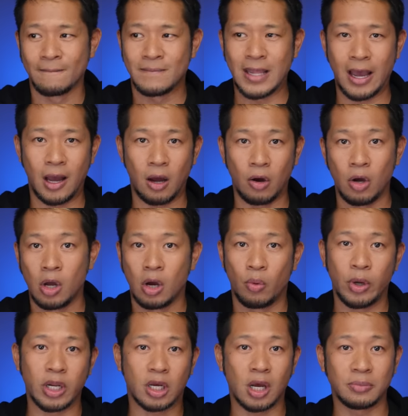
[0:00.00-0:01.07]
Now,
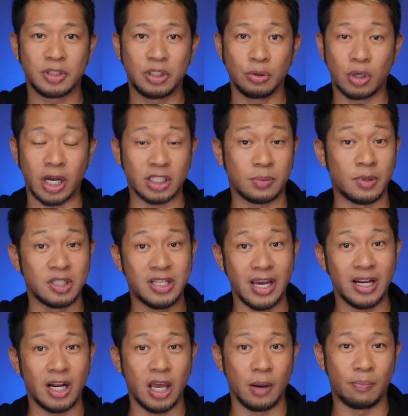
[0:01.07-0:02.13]
when it comes to customer
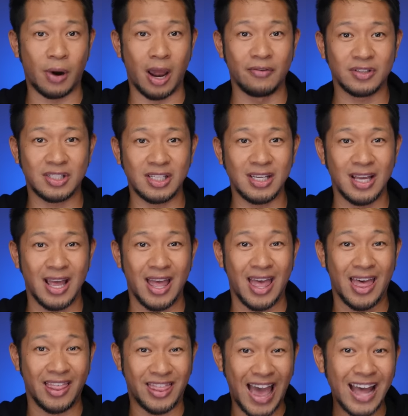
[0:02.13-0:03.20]
data and privacy,
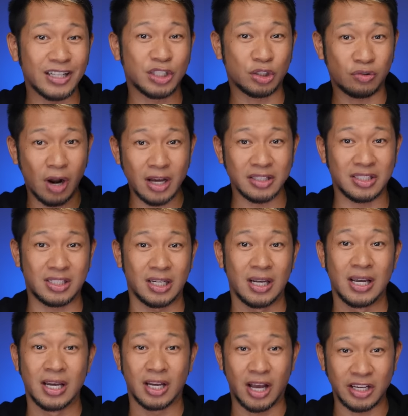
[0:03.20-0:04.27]
that trust
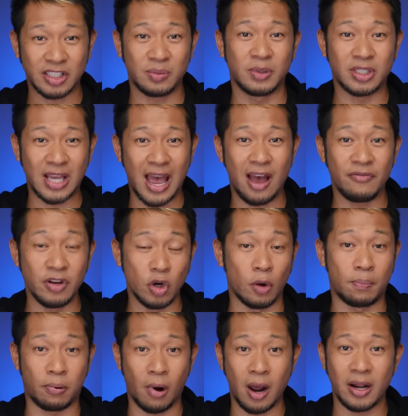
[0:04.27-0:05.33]
customers have in your
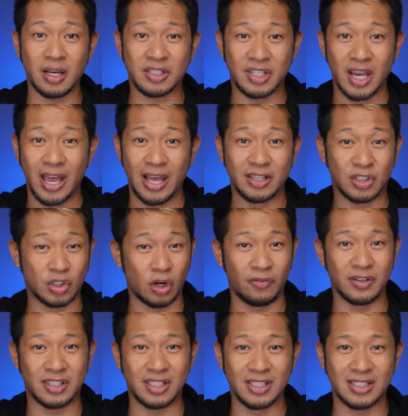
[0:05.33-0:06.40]
products and
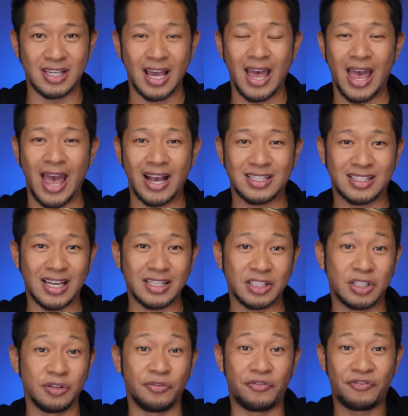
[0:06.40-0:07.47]
services
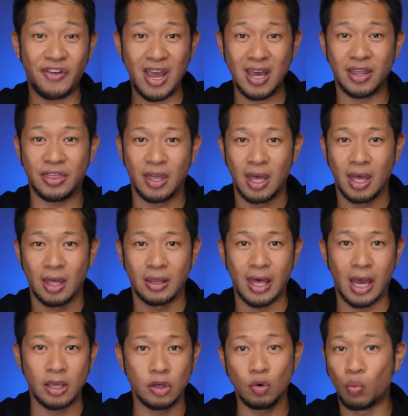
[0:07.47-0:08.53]
extends to faith
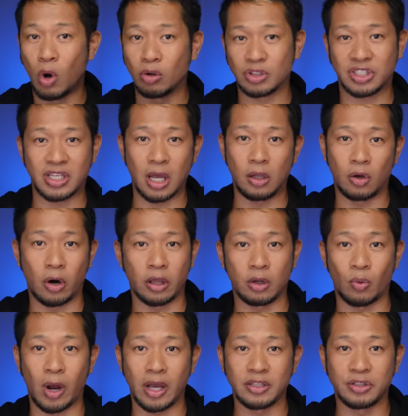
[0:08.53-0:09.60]
that you won't sell or
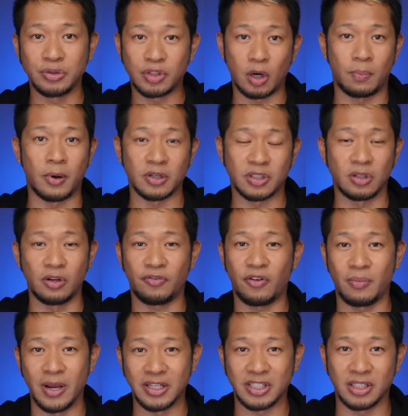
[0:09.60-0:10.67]
otherwise use their personal
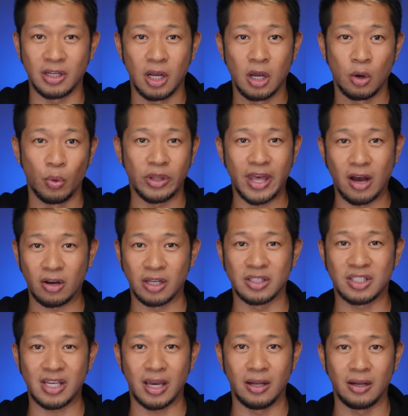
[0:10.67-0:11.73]
information without
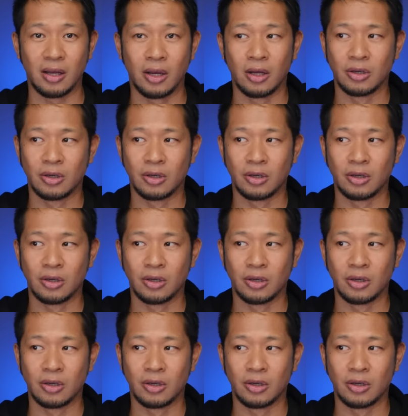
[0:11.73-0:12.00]
consent.